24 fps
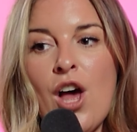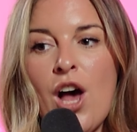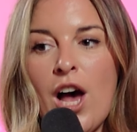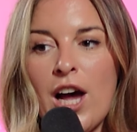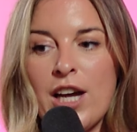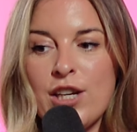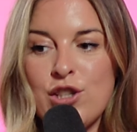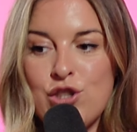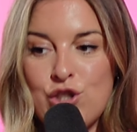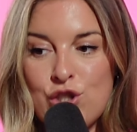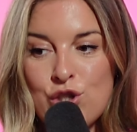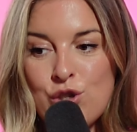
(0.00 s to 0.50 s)

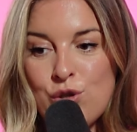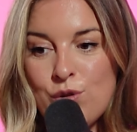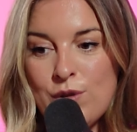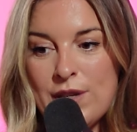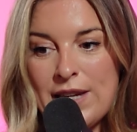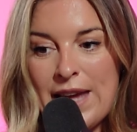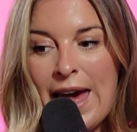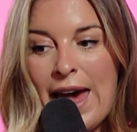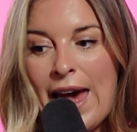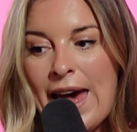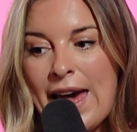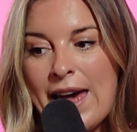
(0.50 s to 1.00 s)
I do
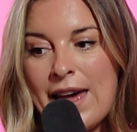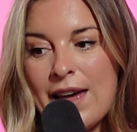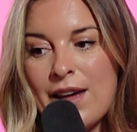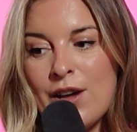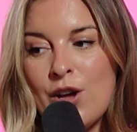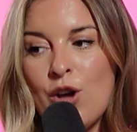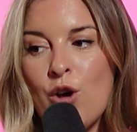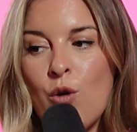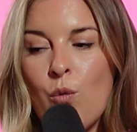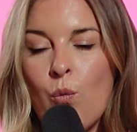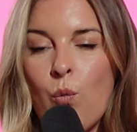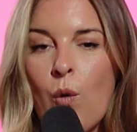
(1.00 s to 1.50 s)
get
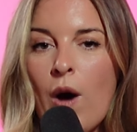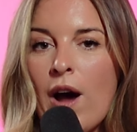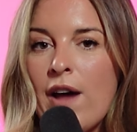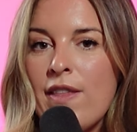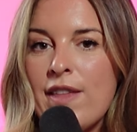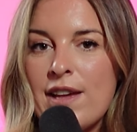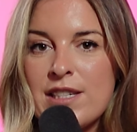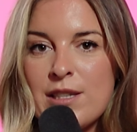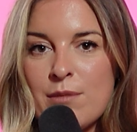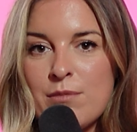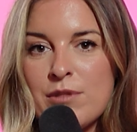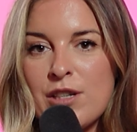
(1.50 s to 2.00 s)
why
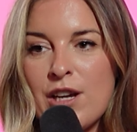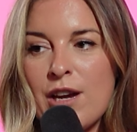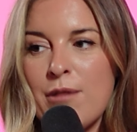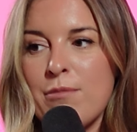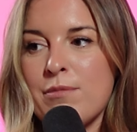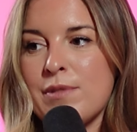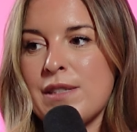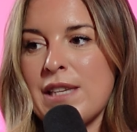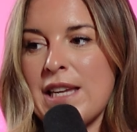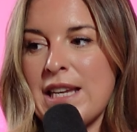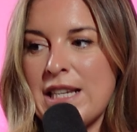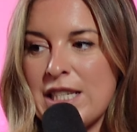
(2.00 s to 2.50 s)
there
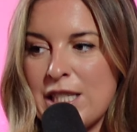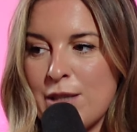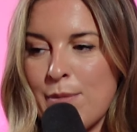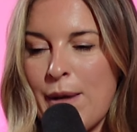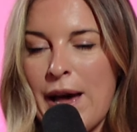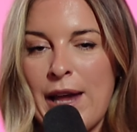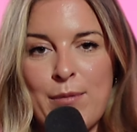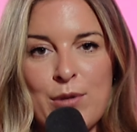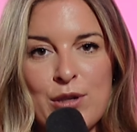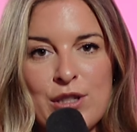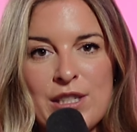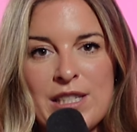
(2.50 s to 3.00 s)
sometimes is some
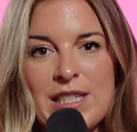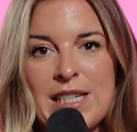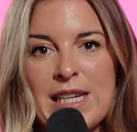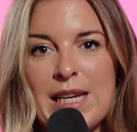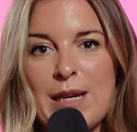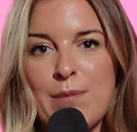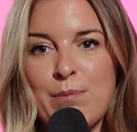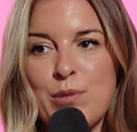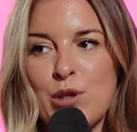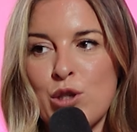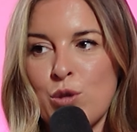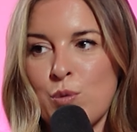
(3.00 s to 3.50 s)

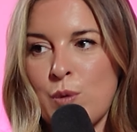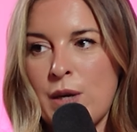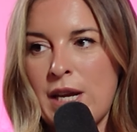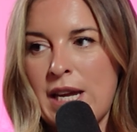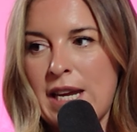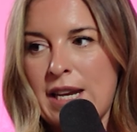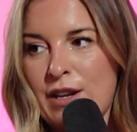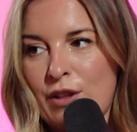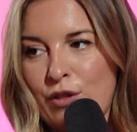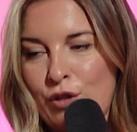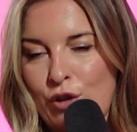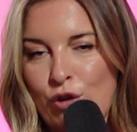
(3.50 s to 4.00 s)
animosity
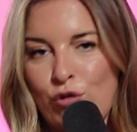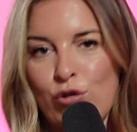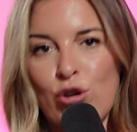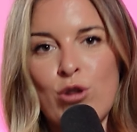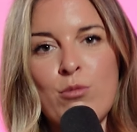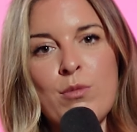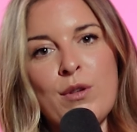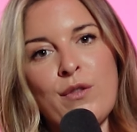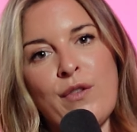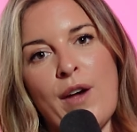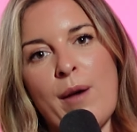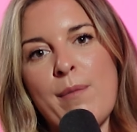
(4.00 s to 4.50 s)
between the
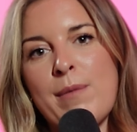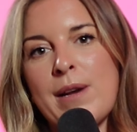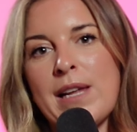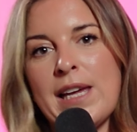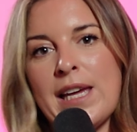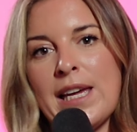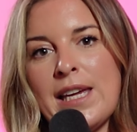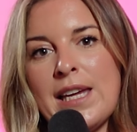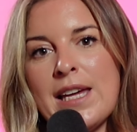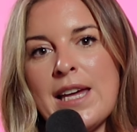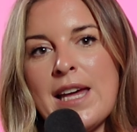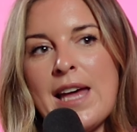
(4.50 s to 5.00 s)
groom's
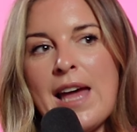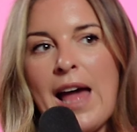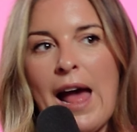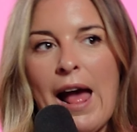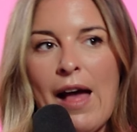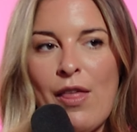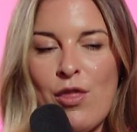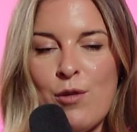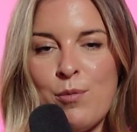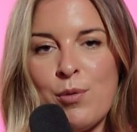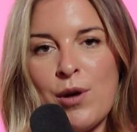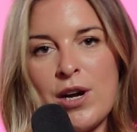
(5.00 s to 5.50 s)
family
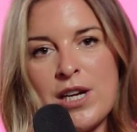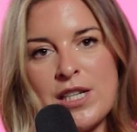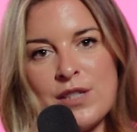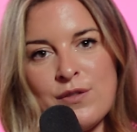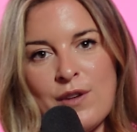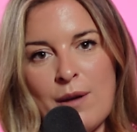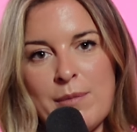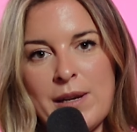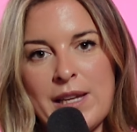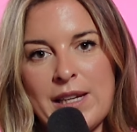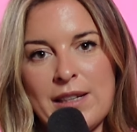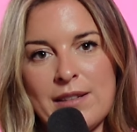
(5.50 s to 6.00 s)
and the bride's
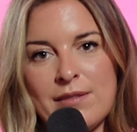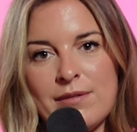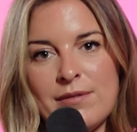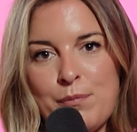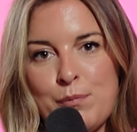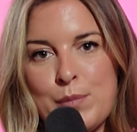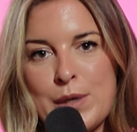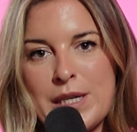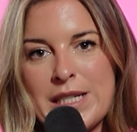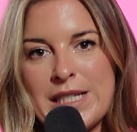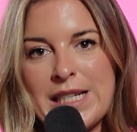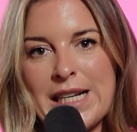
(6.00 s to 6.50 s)
family,
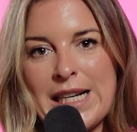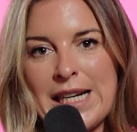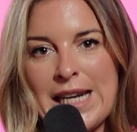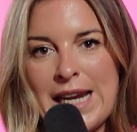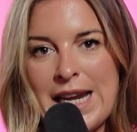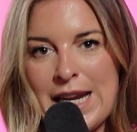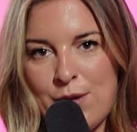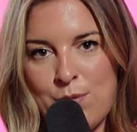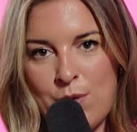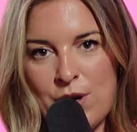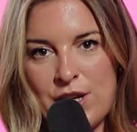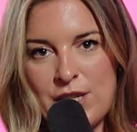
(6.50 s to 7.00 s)
because
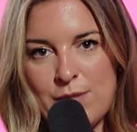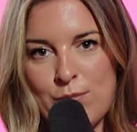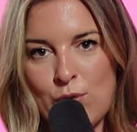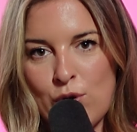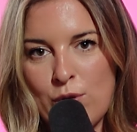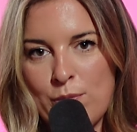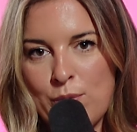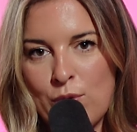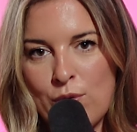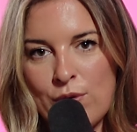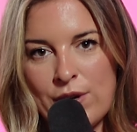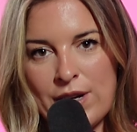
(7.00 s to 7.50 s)
clearly one is more
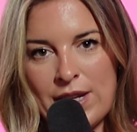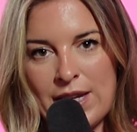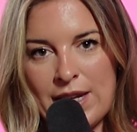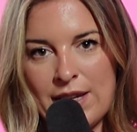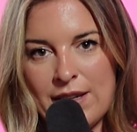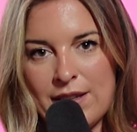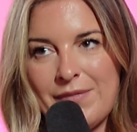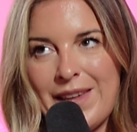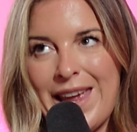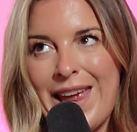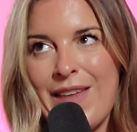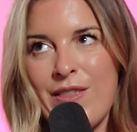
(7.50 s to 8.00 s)
important
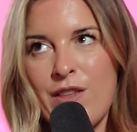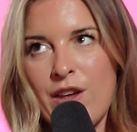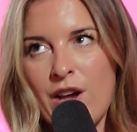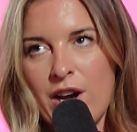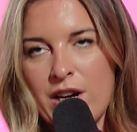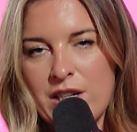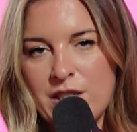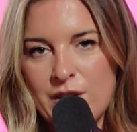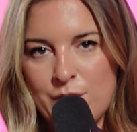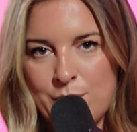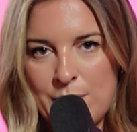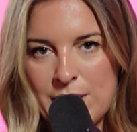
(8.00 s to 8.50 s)
here in the
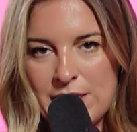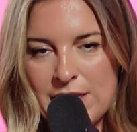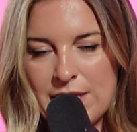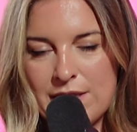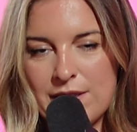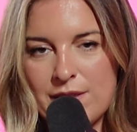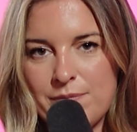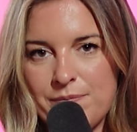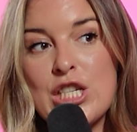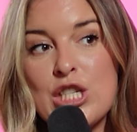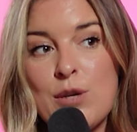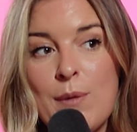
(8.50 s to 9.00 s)
eyes of
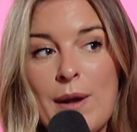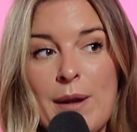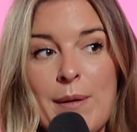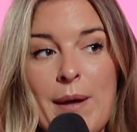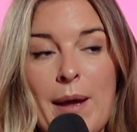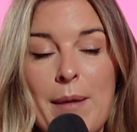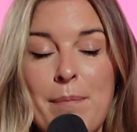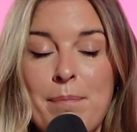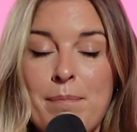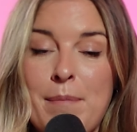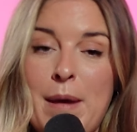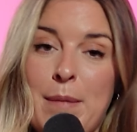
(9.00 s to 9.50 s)
weddings. So
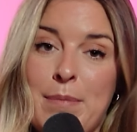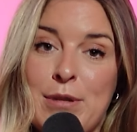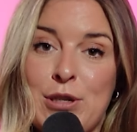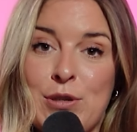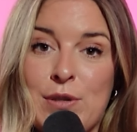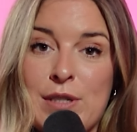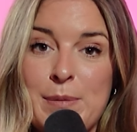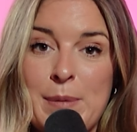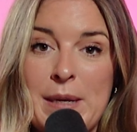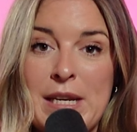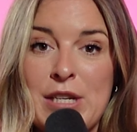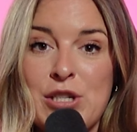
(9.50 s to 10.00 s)
anyway, maybe doing
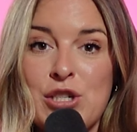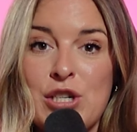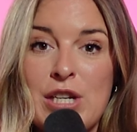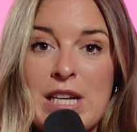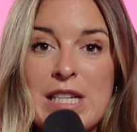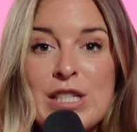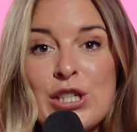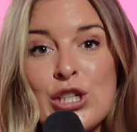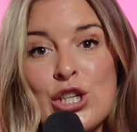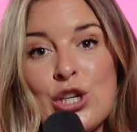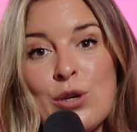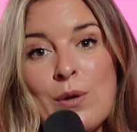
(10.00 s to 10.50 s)
a speech
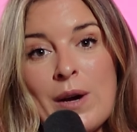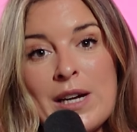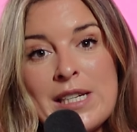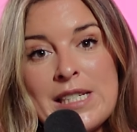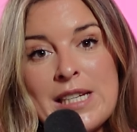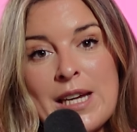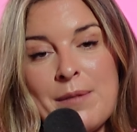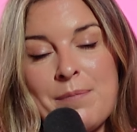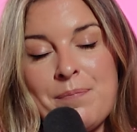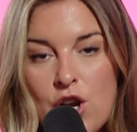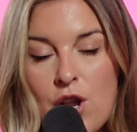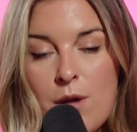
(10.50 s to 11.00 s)
is a cute
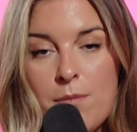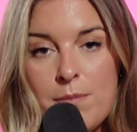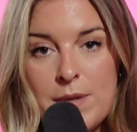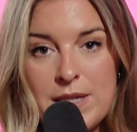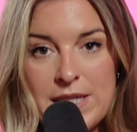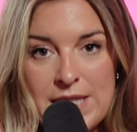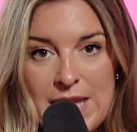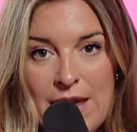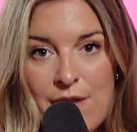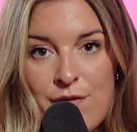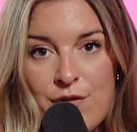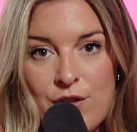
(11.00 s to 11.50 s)
idea. Number
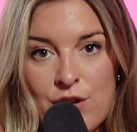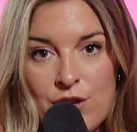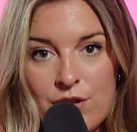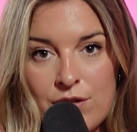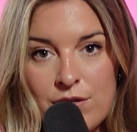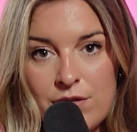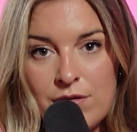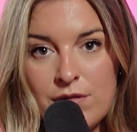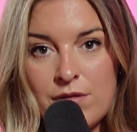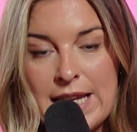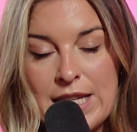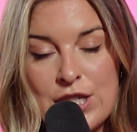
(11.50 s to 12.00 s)

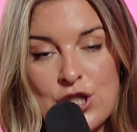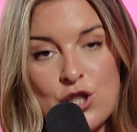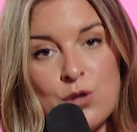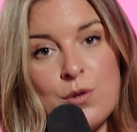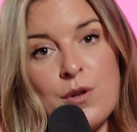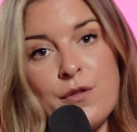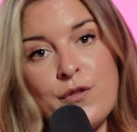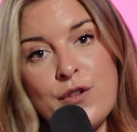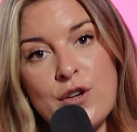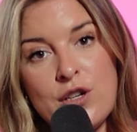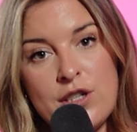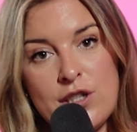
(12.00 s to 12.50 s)
7 is doing
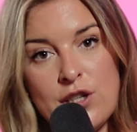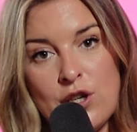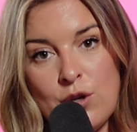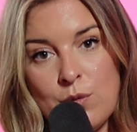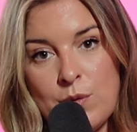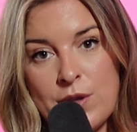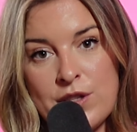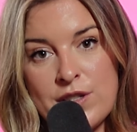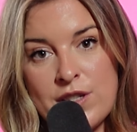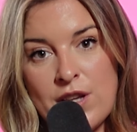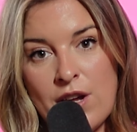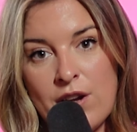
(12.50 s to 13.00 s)
a first look
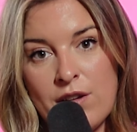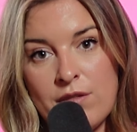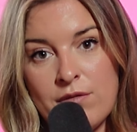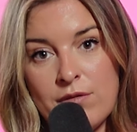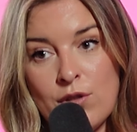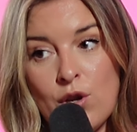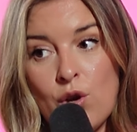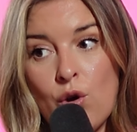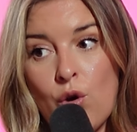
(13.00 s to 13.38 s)
with her son.